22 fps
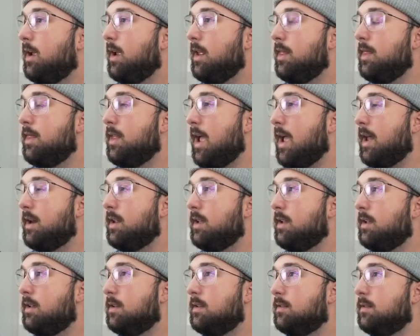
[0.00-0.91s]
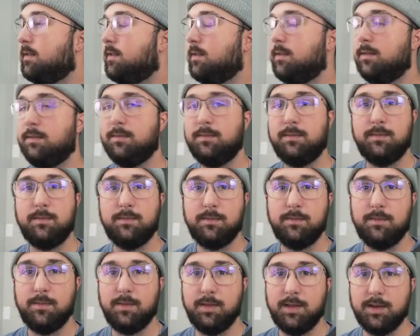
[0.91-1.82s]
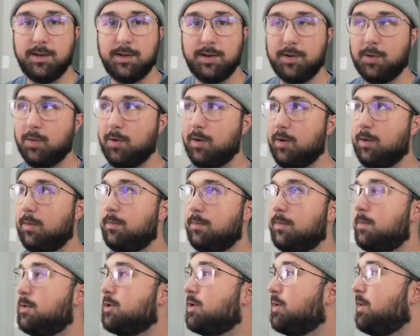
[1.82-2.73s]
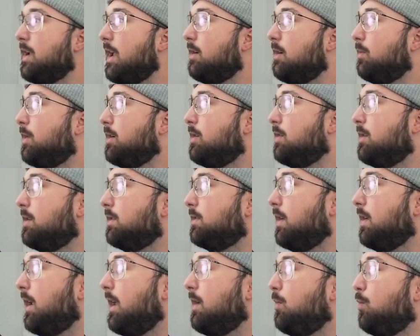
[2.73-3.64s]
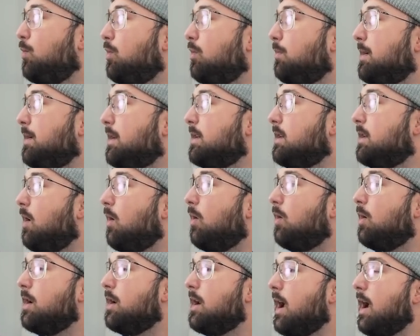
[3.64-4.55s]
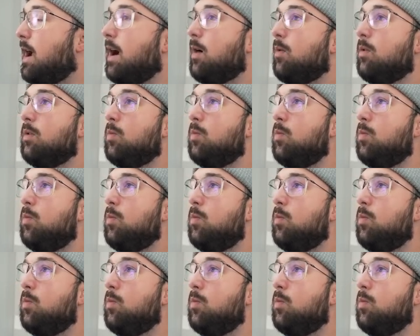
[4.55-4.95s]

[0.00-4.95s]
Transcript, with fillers: And that is the tutorial. Let me show you how to render this and we'll be on our